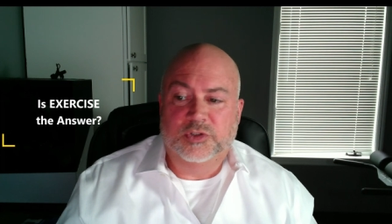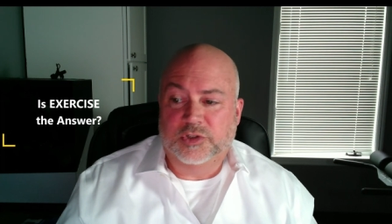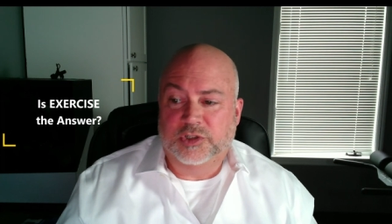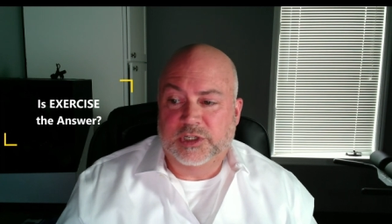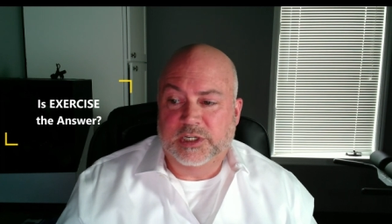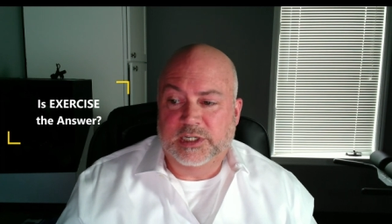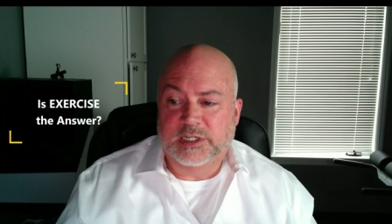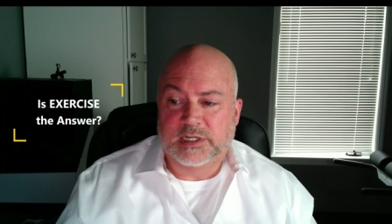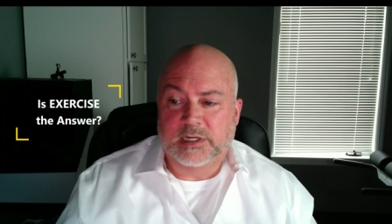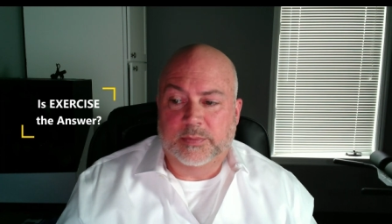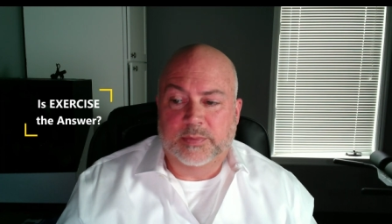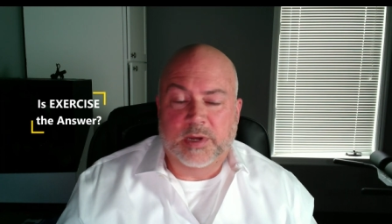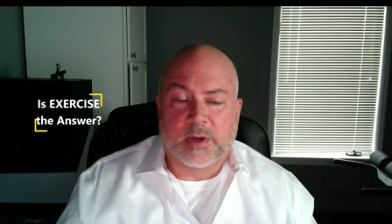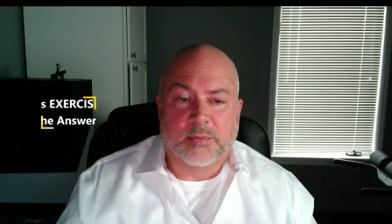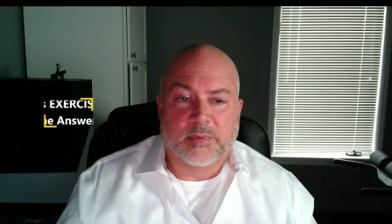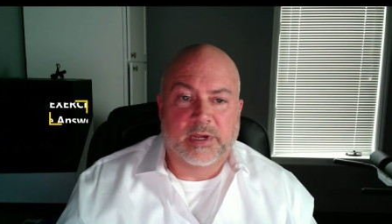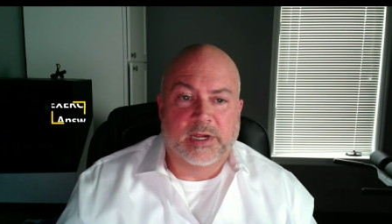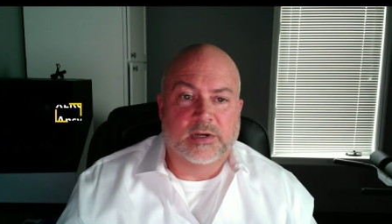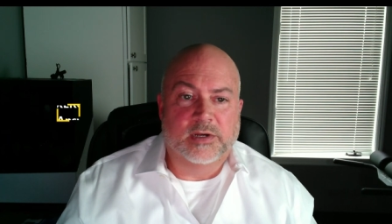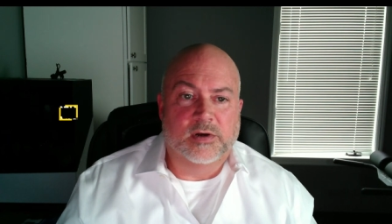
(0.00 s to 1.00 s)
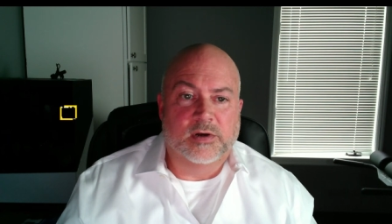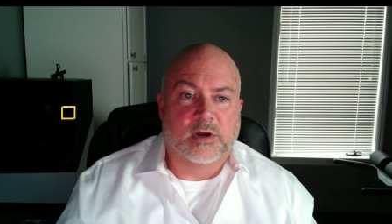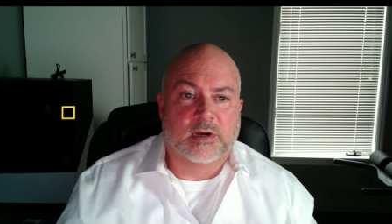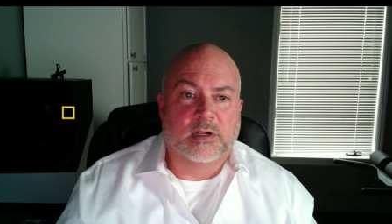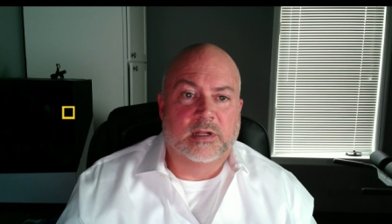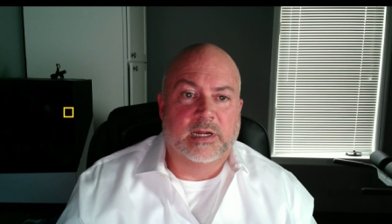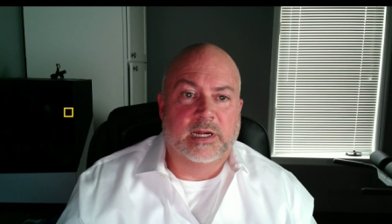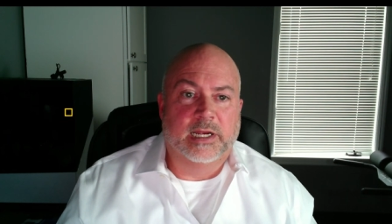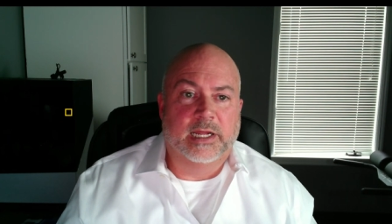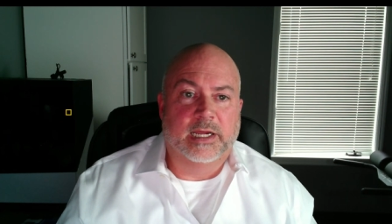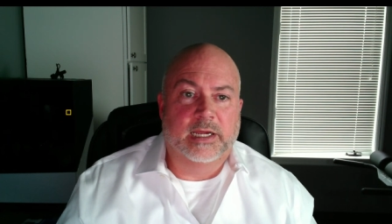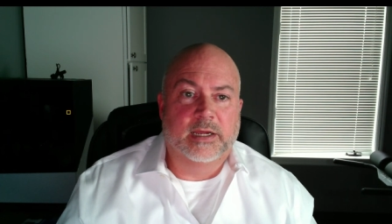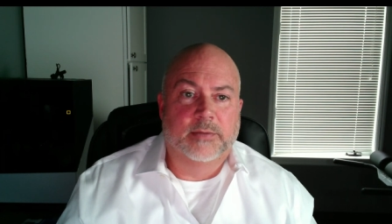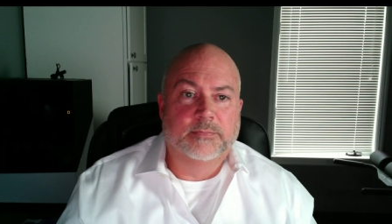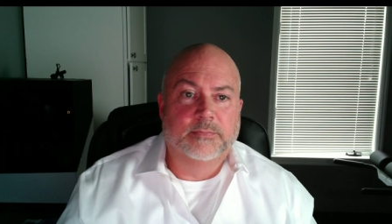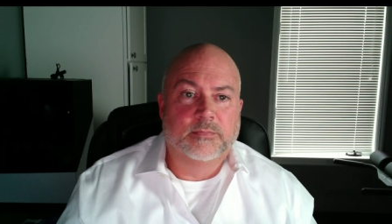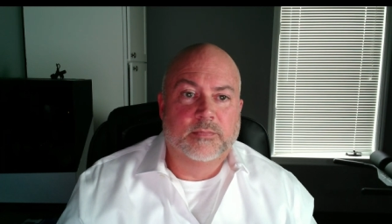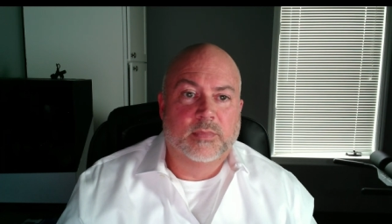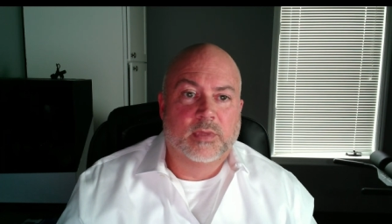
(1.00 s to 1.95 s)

So she ended up coming into our clinic.